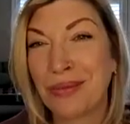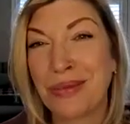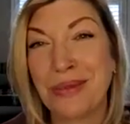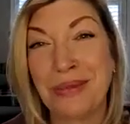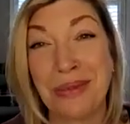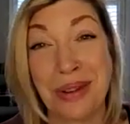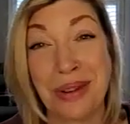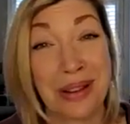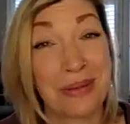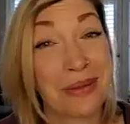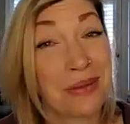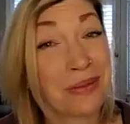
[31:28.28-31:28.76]

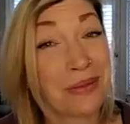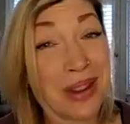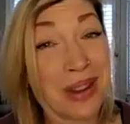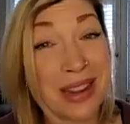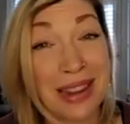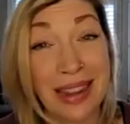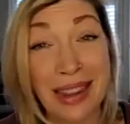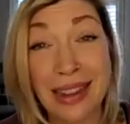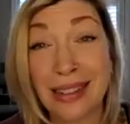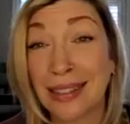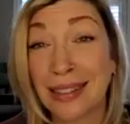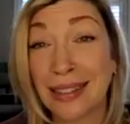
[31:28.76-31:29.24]

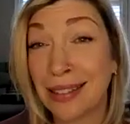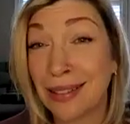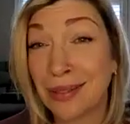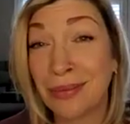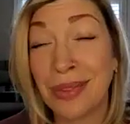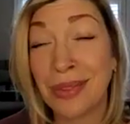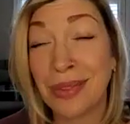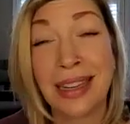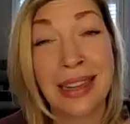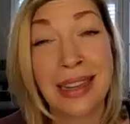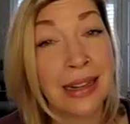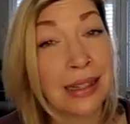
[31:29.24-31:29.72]
we
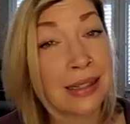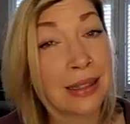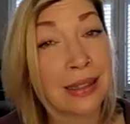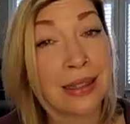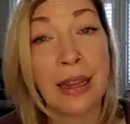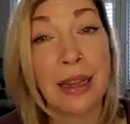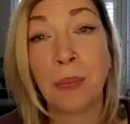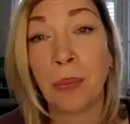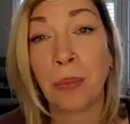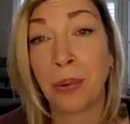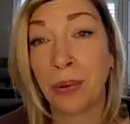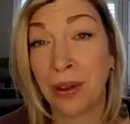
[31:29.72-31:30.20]
get
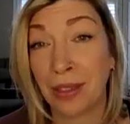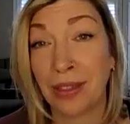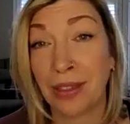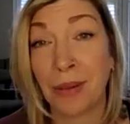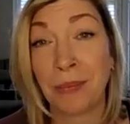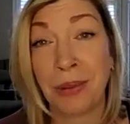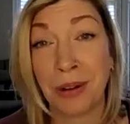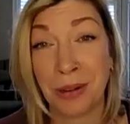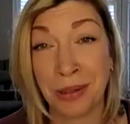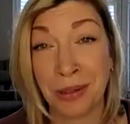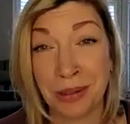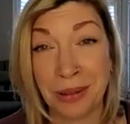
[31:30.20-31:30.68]
deep with
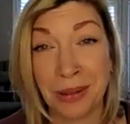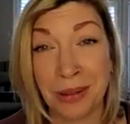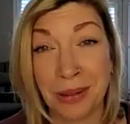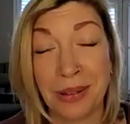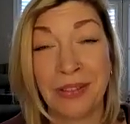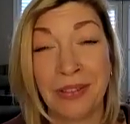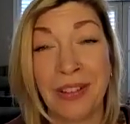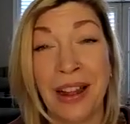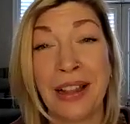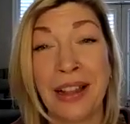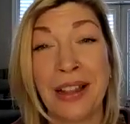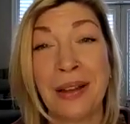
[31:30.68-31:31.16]
the
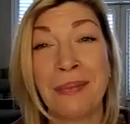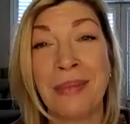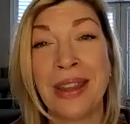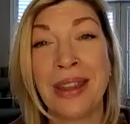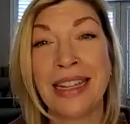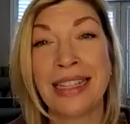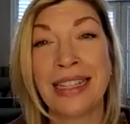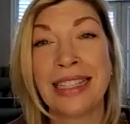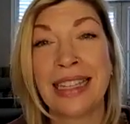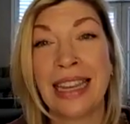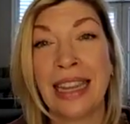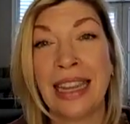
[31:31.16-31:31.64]
personal
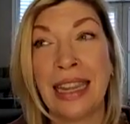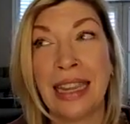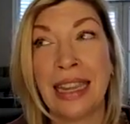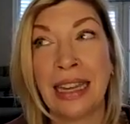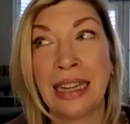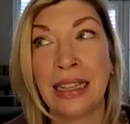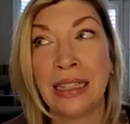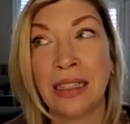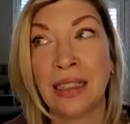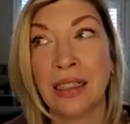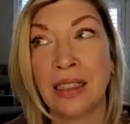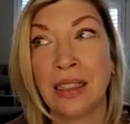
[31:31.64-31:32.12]
development
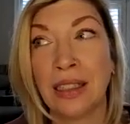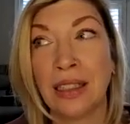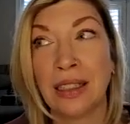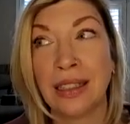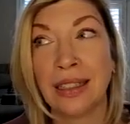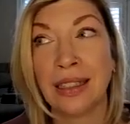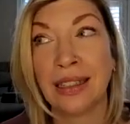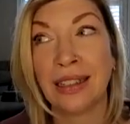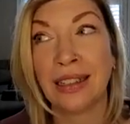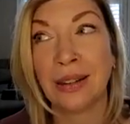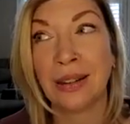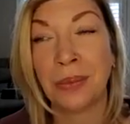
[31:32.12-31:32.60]
and
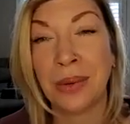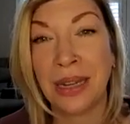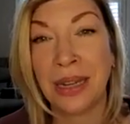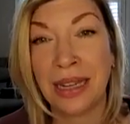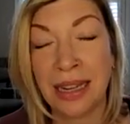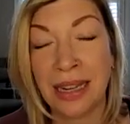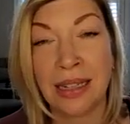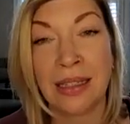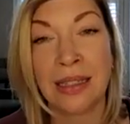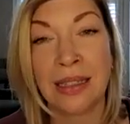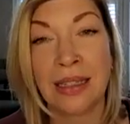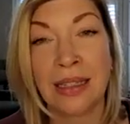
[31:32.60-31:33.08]

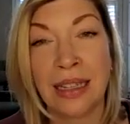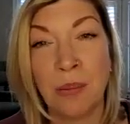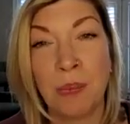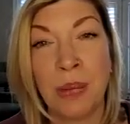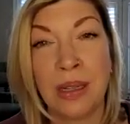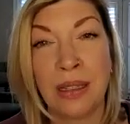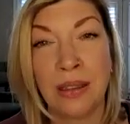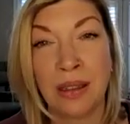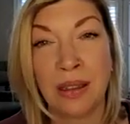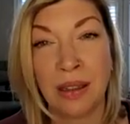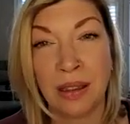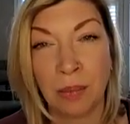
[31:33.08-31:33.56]
we get
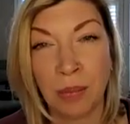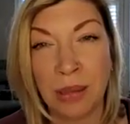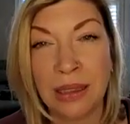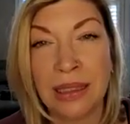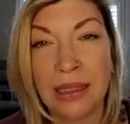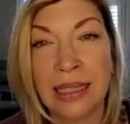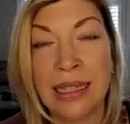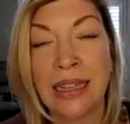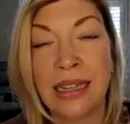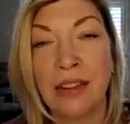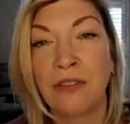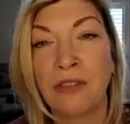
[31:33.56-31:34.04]
deep into the
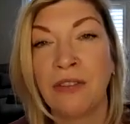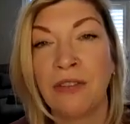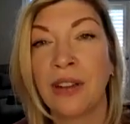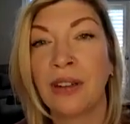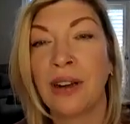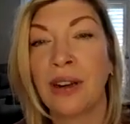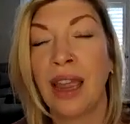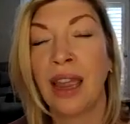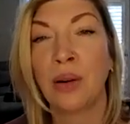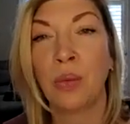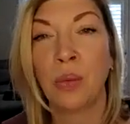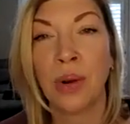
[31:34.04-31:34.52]
belief
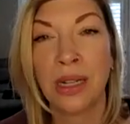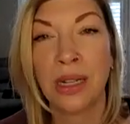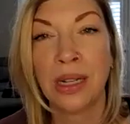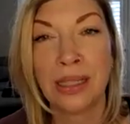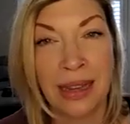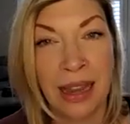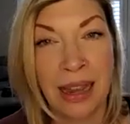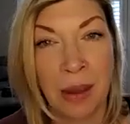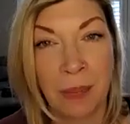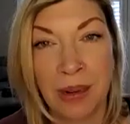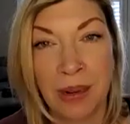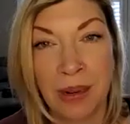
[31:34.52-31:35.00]
and
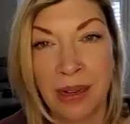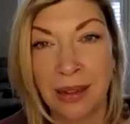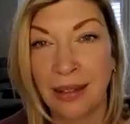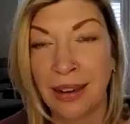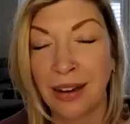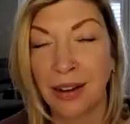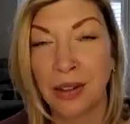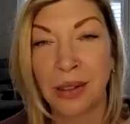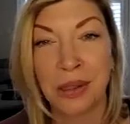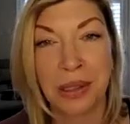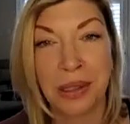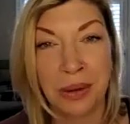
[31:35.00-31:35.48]
what's happening
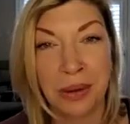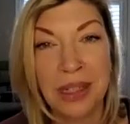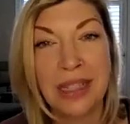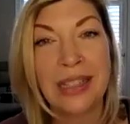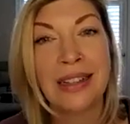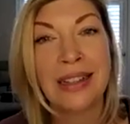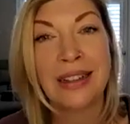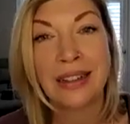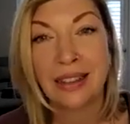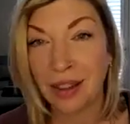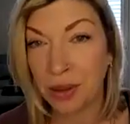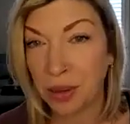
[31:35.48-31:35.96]
there. So
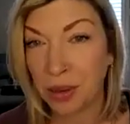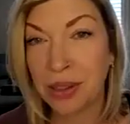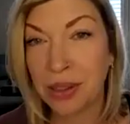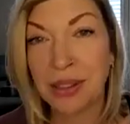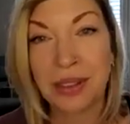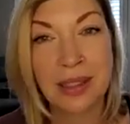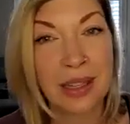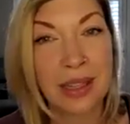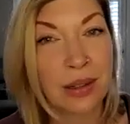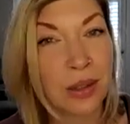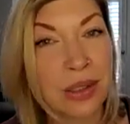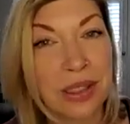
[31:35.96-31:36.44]

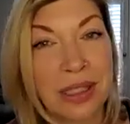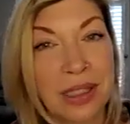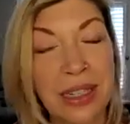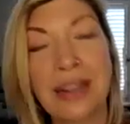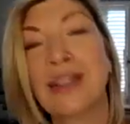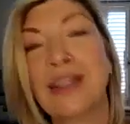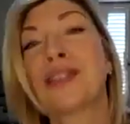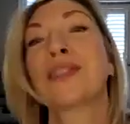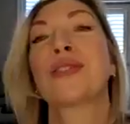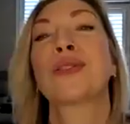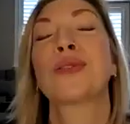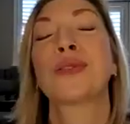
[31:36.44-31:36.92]
there's
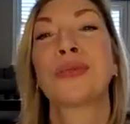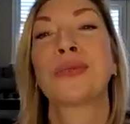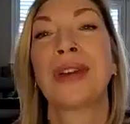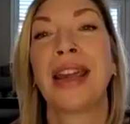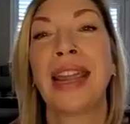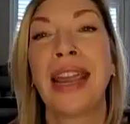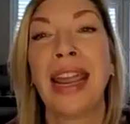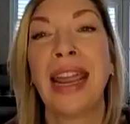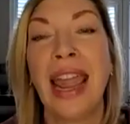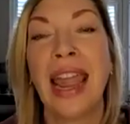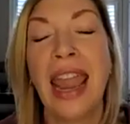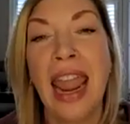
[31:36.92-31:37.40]
tears,
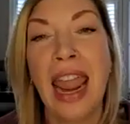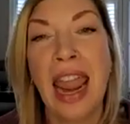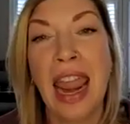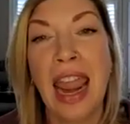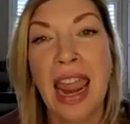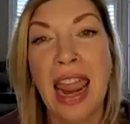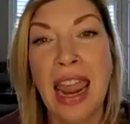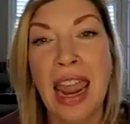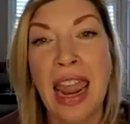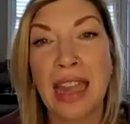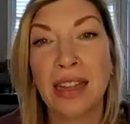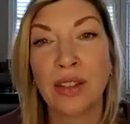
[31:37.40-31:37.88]
right?
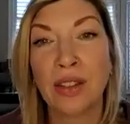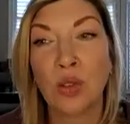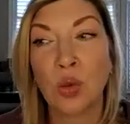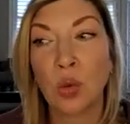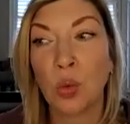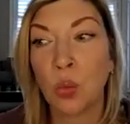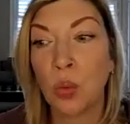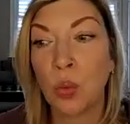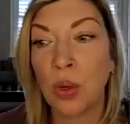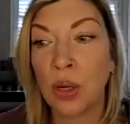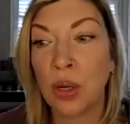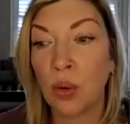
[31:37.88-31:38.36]

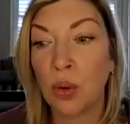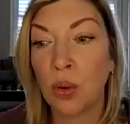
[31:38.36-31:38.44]
And